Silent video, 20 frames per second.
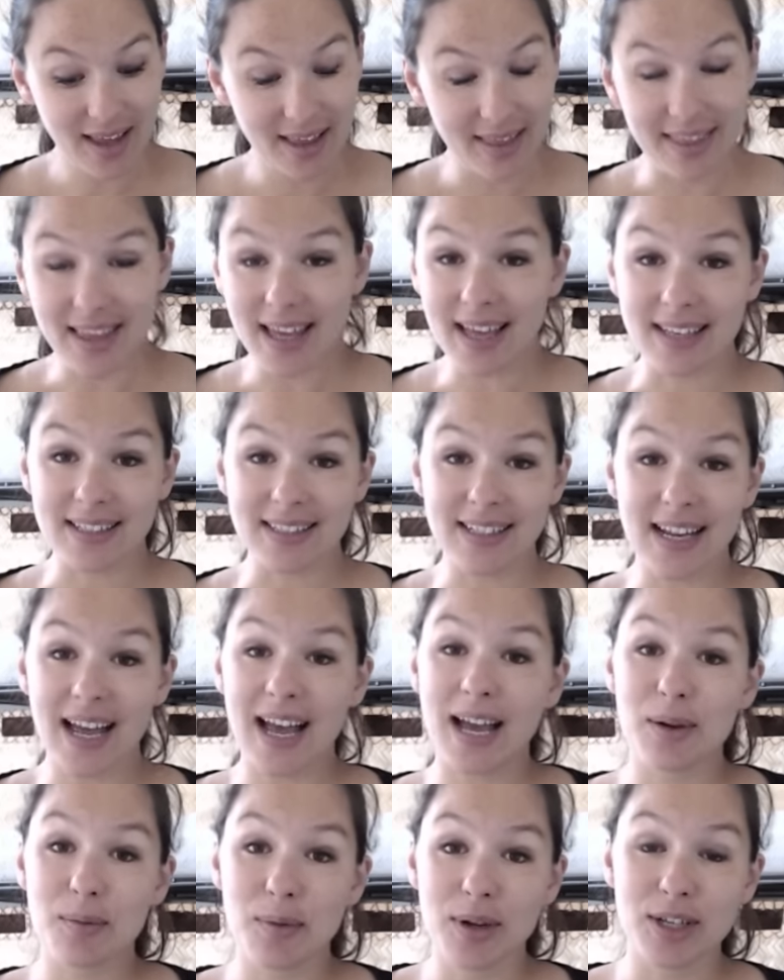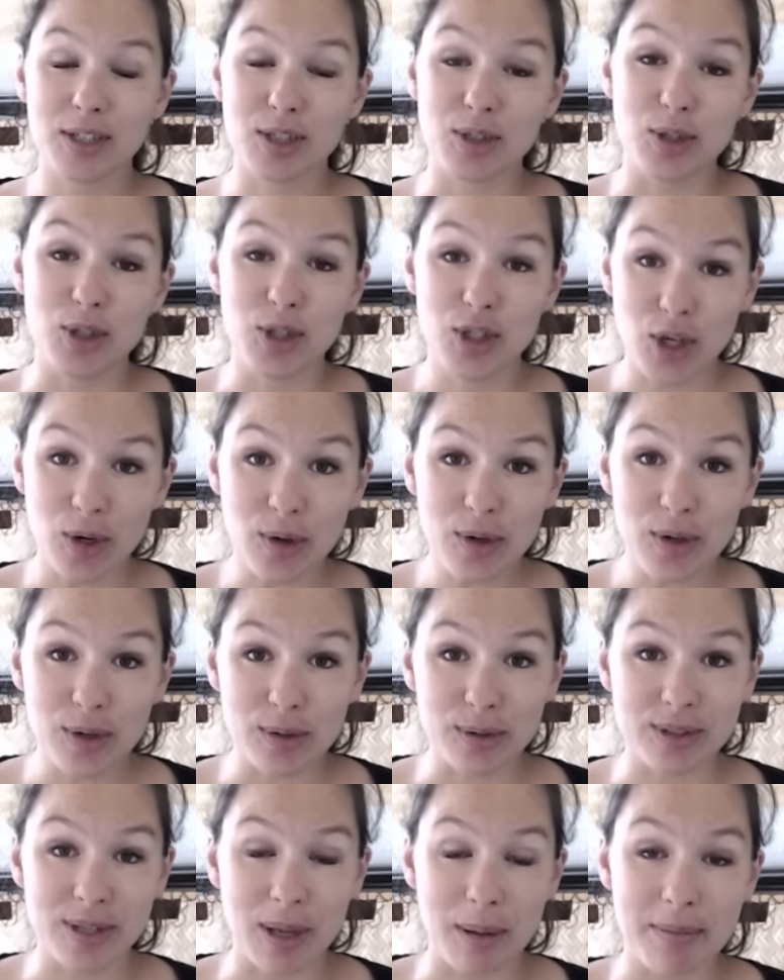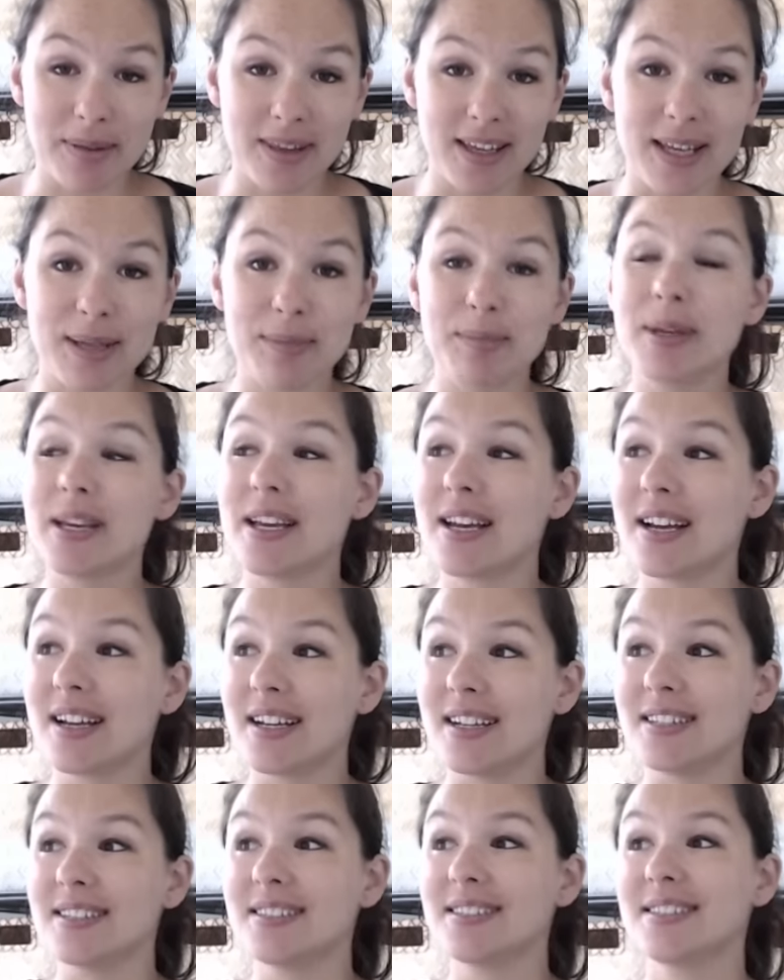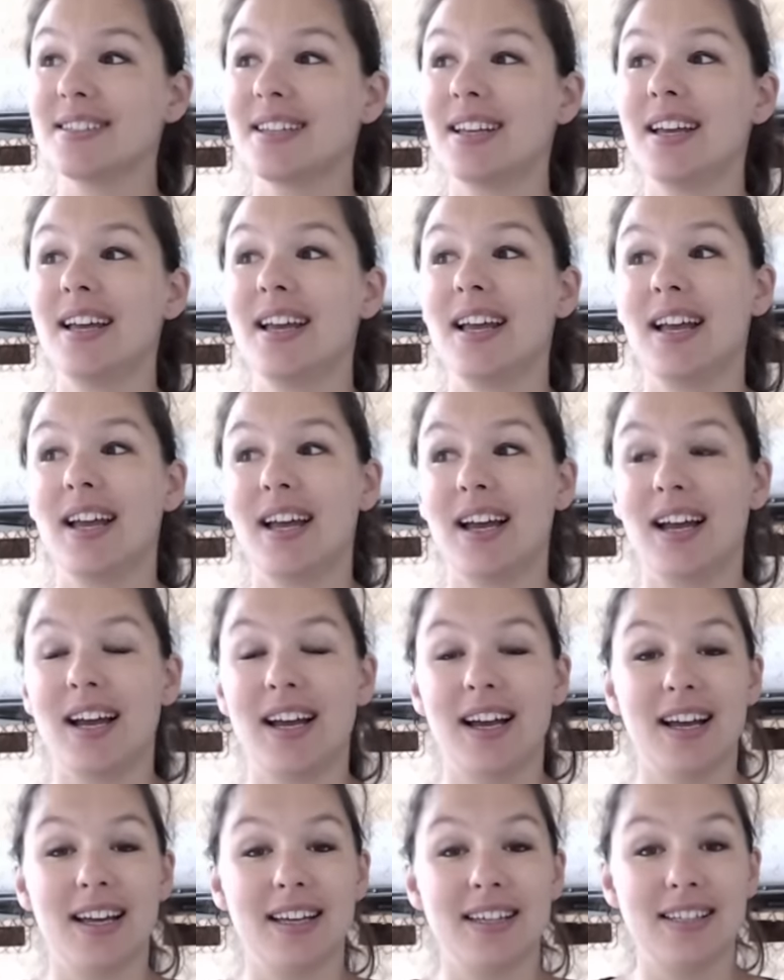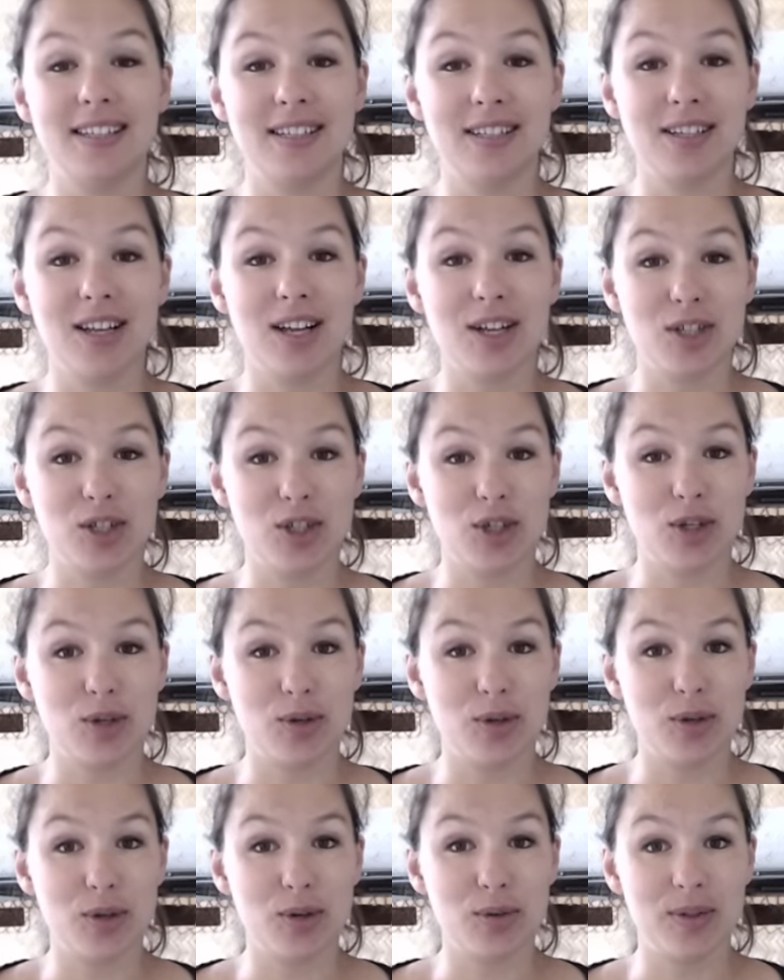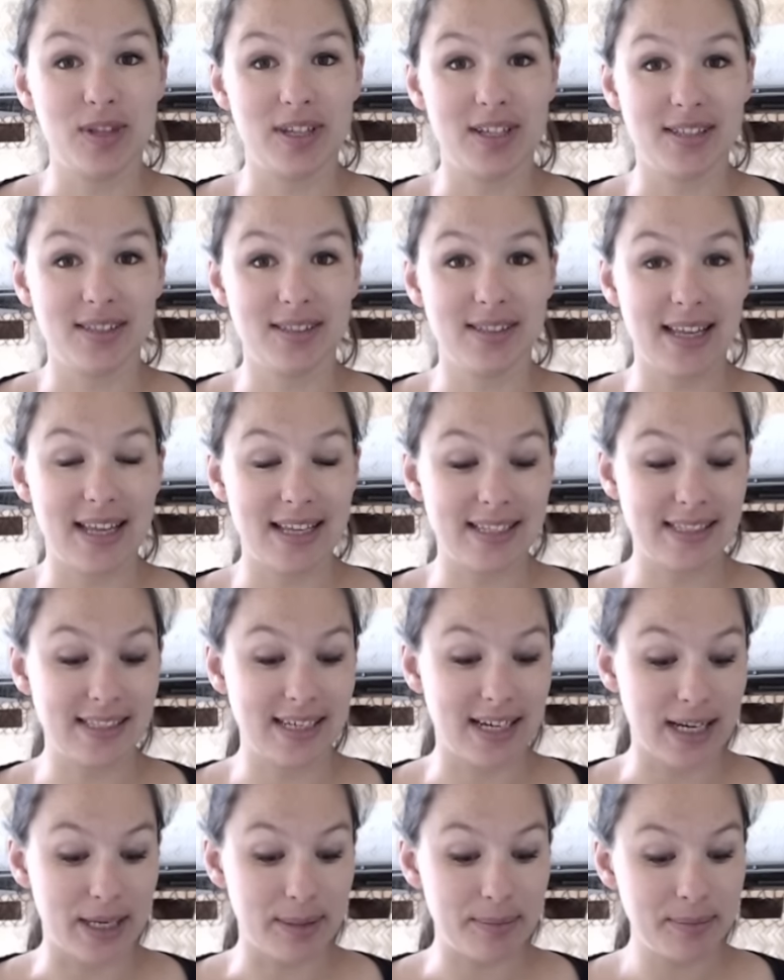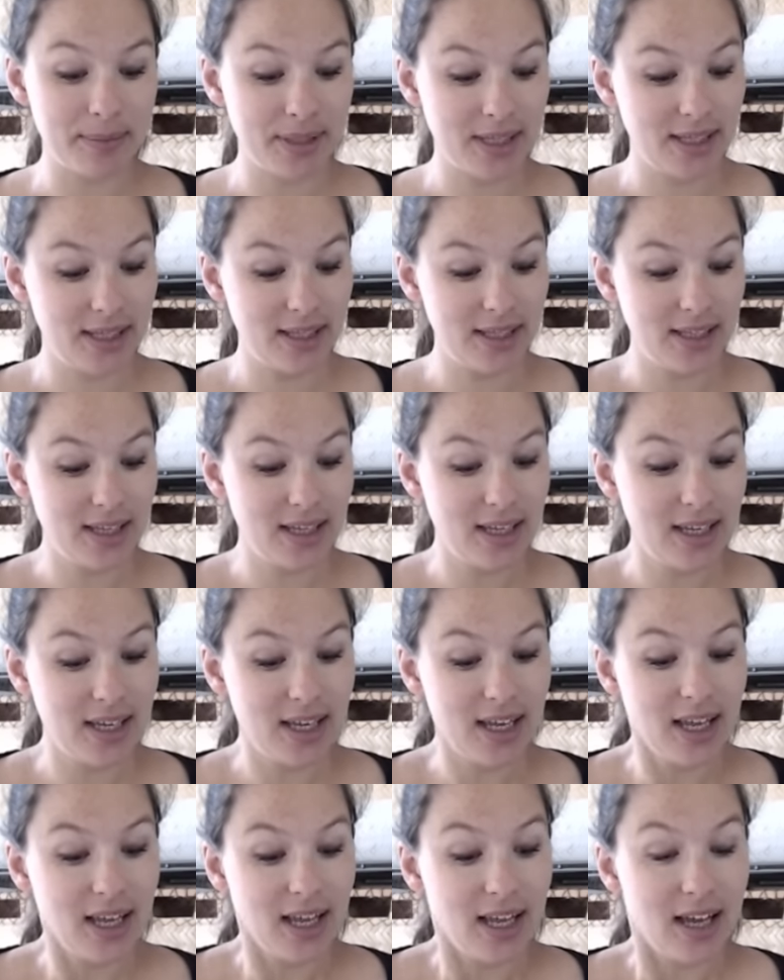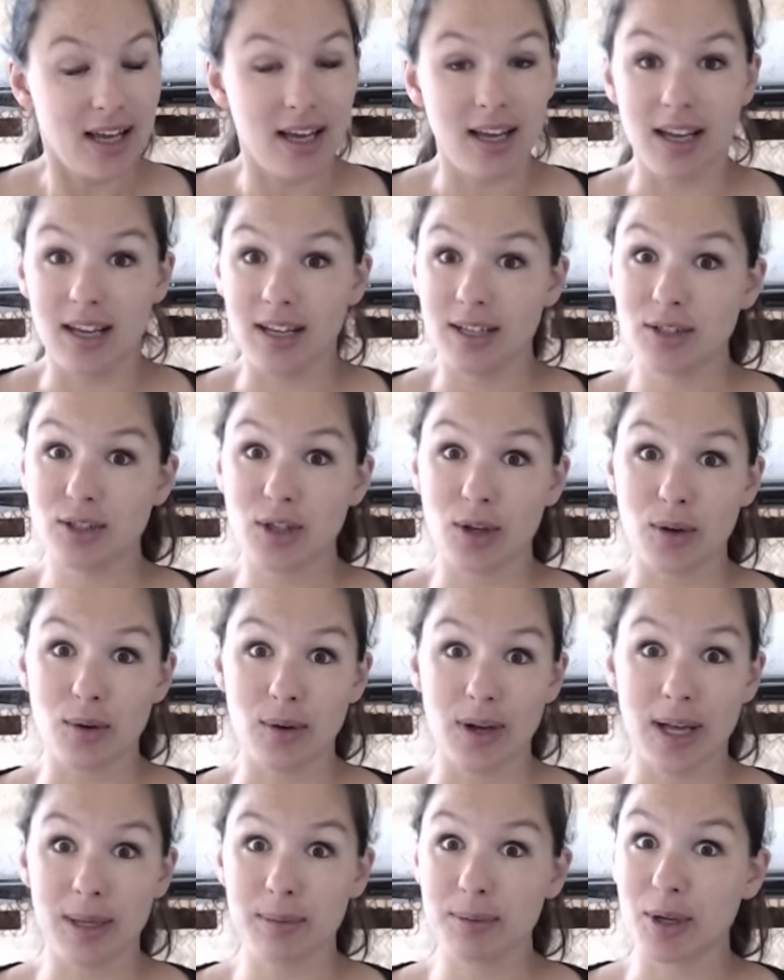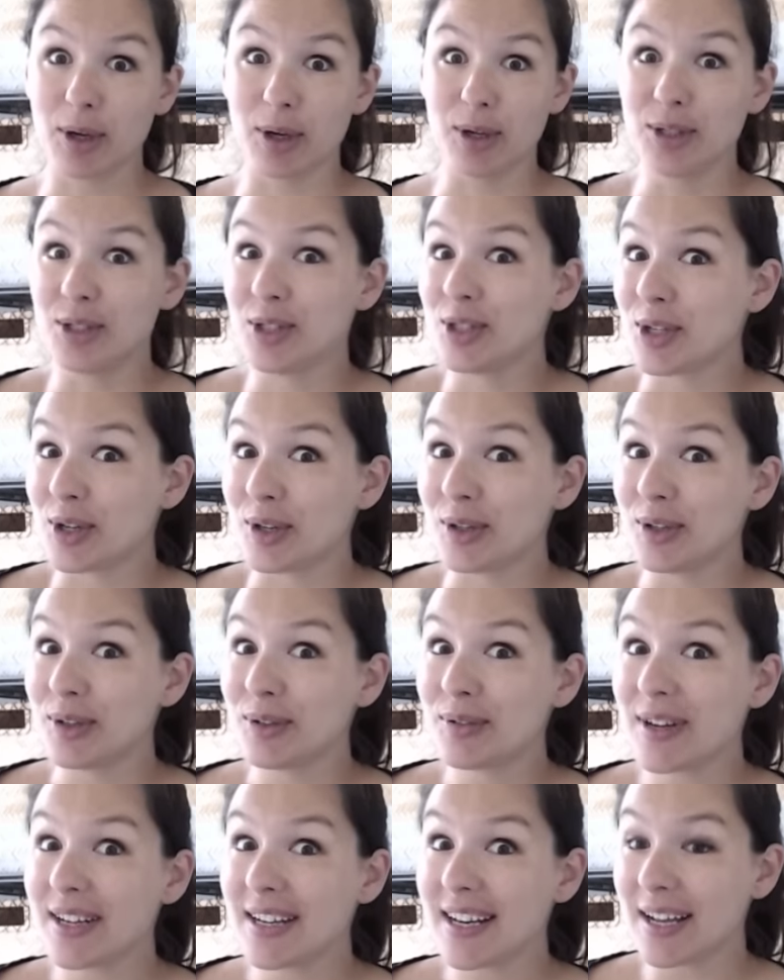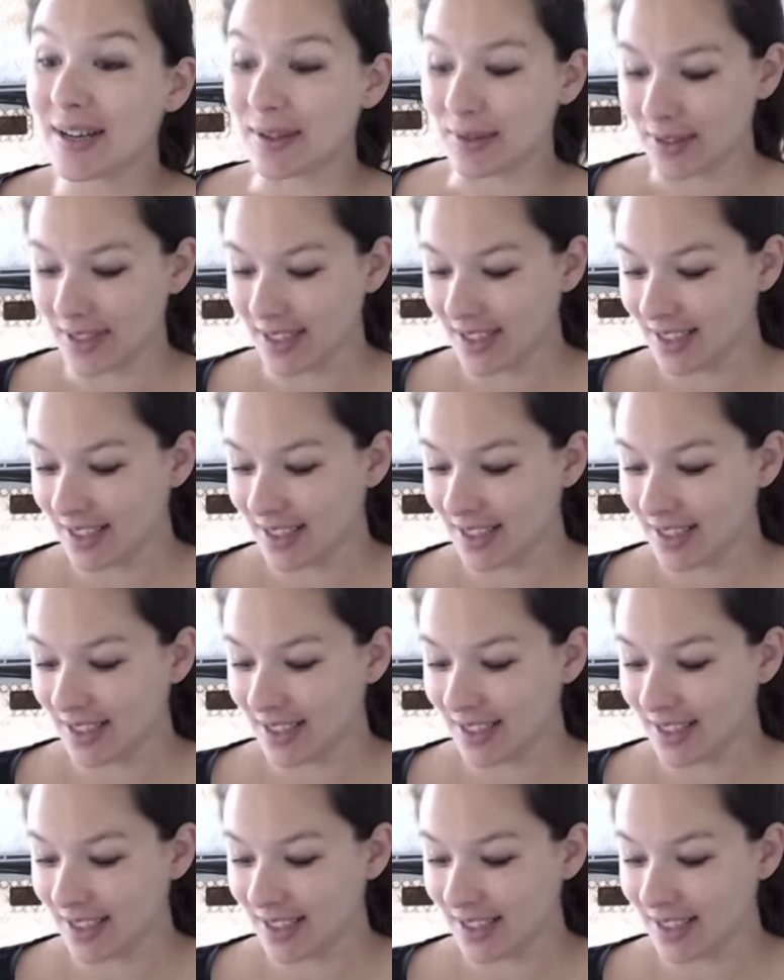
Then I wanted to show you something, because I did not show you this last time. So I'm going to show you right now.